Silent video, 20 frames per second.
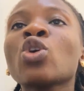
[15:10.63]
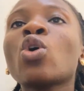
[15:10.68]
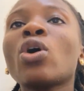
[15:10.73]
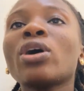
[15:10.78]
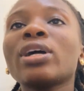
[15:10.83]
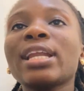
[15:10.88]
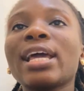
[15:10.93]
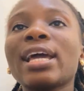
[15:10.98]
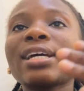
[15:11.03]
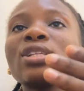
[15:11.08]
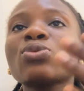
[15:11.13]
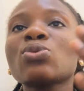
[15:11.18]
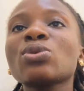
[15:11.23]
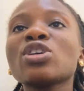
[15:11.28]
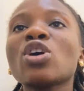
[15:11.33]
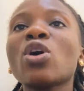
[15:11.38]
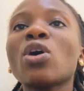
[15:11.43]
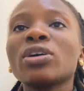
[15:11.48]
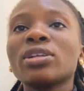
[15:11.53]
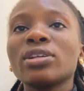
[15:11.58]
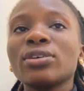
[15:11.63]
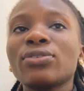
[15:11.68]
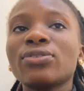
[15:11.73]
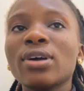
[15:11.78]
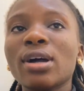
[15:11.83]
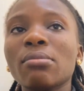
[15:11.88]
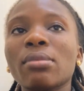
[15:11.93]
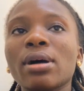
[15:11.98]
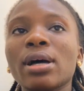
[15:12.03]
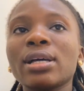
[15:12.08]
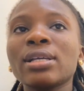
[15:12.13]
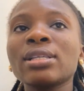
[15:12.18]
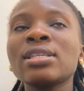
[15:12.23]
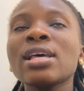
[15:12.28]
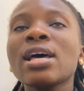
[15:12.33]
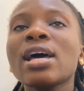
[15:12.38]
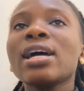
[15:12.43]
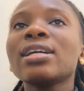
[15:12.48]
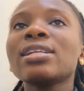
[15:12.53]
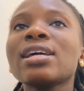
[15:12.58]
connect with other farmers,
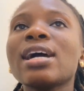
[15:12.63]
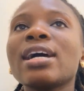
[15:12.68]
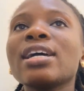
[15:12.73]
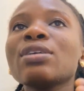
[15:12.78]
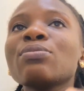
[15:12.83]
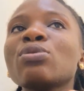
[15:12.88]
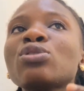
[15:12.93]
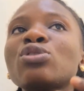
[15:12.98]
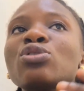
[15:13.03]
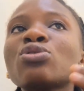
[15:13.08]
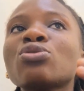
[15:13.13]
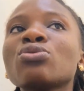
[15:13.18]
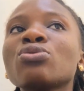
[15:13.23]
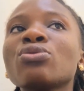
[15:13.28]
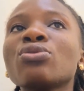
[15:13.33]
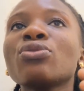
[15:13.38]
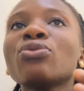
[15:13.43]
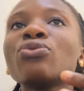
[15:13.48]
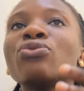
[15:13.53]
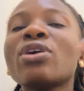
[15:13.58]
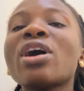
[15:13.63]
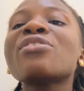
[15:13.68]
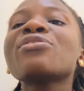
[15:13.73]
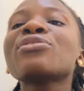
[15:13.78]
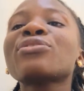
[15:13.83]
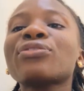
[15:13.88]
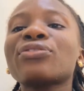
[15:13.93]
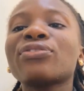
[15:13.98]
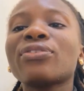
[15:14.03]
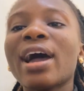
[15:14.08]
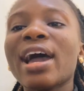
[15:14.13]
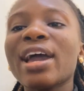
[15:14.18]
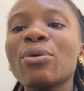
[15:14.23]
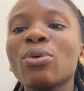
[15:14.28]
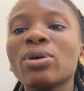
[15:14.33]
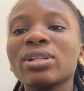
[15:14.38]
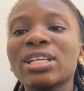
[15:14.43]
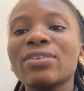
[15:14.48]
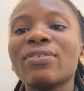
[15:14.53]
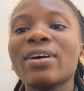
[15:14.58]
they are able to verify
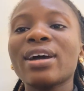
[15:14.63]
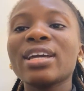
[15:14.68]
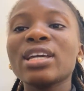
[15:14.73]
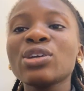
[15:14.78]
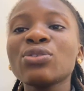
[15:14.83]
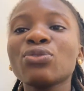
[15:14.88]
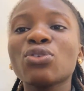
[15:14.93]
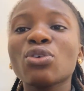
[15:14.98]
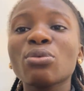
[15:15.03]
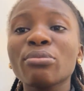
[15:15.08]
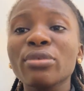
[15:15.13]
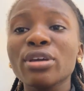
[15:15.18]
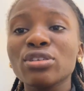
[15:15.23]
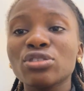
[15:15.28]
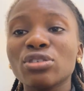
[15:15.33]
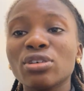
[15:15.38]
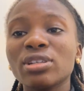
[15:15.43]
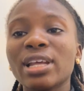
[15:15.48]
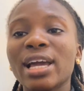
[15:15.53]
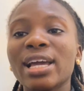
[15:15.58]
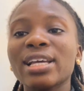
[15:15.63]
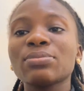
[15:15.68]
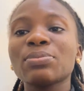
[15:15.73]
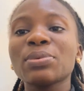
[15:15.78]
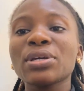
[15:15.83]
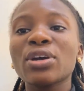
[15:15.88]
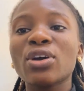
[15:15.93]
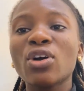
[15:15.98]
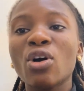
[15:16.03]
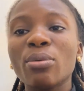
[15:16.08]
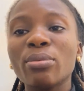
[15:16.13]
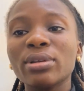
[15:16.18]
whatever information that is being